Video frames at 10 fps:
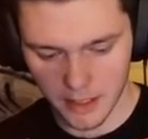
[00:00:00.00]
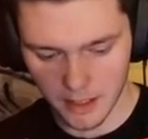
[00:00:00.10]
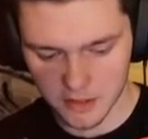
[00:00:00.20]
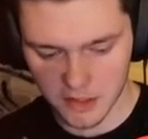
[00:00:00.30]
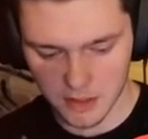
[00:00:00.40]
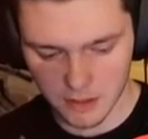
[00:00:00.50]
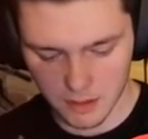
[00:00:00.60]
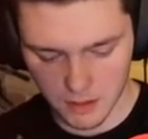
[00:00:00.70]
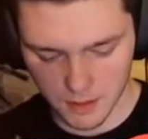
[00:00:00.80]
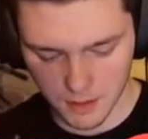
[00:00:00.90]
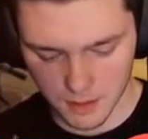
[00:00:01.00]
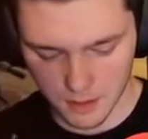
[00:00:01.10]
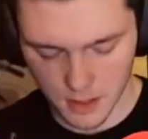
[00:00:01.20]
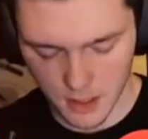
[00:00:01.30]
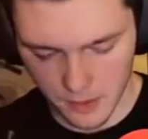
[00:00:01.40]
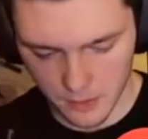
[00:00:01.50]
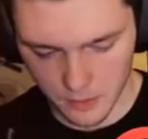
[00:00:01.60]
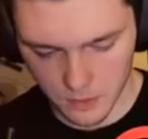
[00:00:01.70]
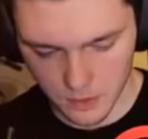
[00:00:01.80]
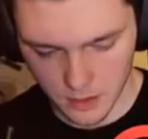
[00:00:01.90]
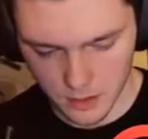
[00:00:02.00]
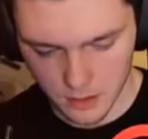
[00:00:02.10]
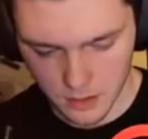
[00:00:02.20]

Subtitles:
he also didn't. Anyway, we'll look.